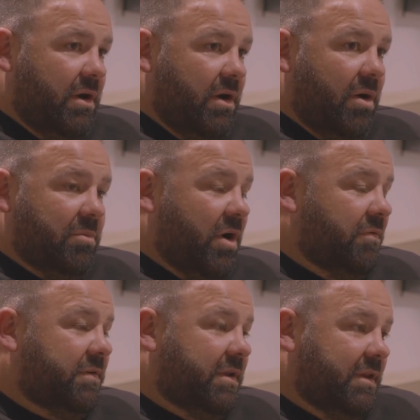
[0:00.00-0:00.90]
I'm
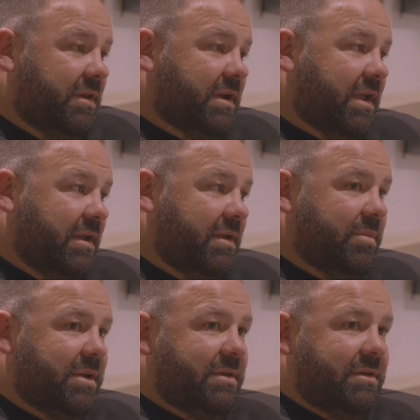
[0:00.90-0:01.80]
confident in Nikita,
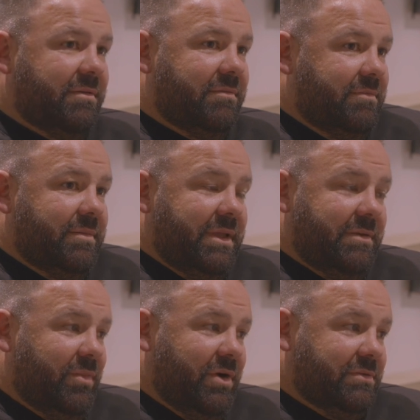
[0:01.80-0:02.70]
but
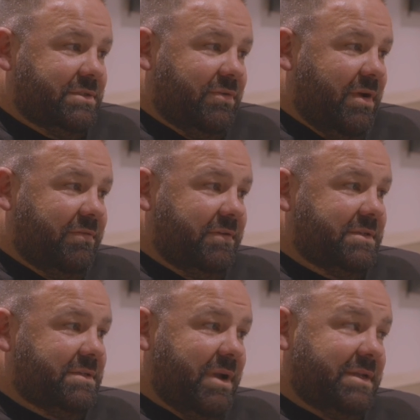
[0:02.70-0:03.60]
man, Michael Zerafa
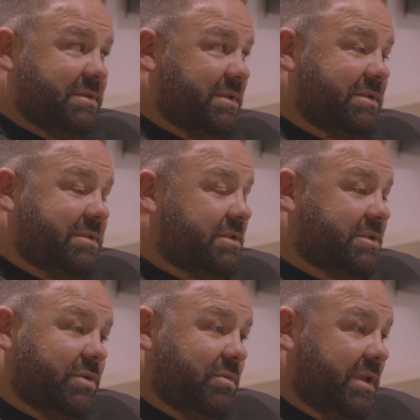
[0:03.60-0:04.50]
is amazing. You
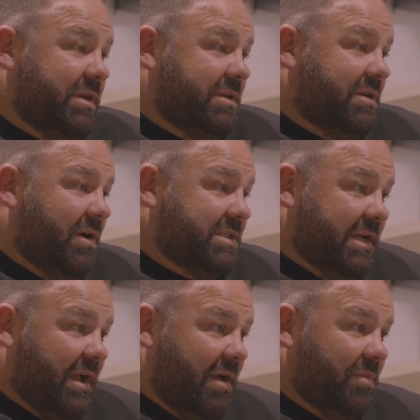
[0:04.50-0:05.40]
saw what he did to
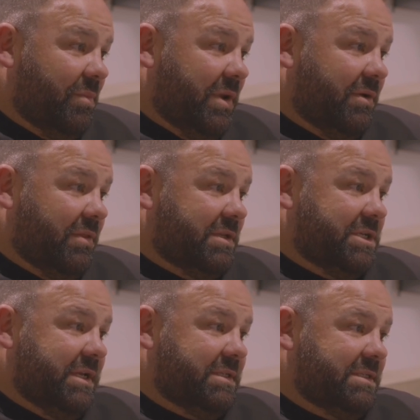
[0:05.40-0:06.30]
Isaac Hardman when he got the
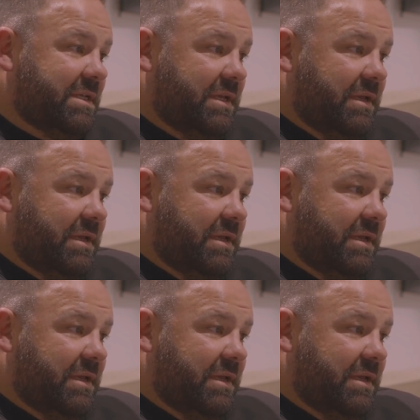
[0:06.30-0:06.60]
chance.